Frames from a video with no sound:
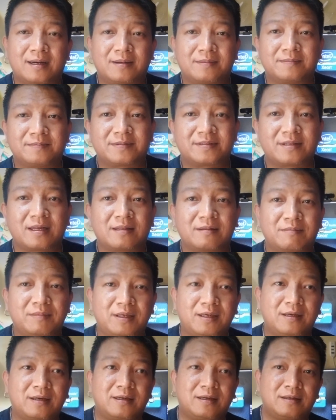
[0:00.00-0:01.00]
send
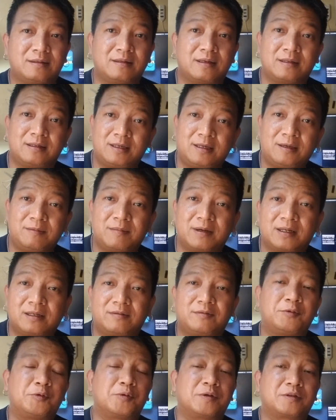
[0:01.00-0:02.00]
me an email
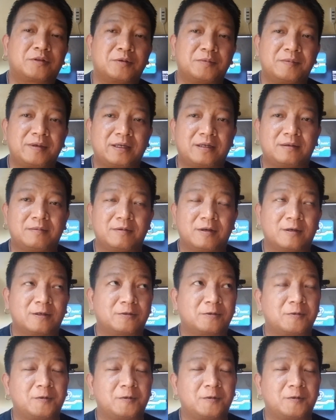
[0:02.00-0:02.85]
if you want to make you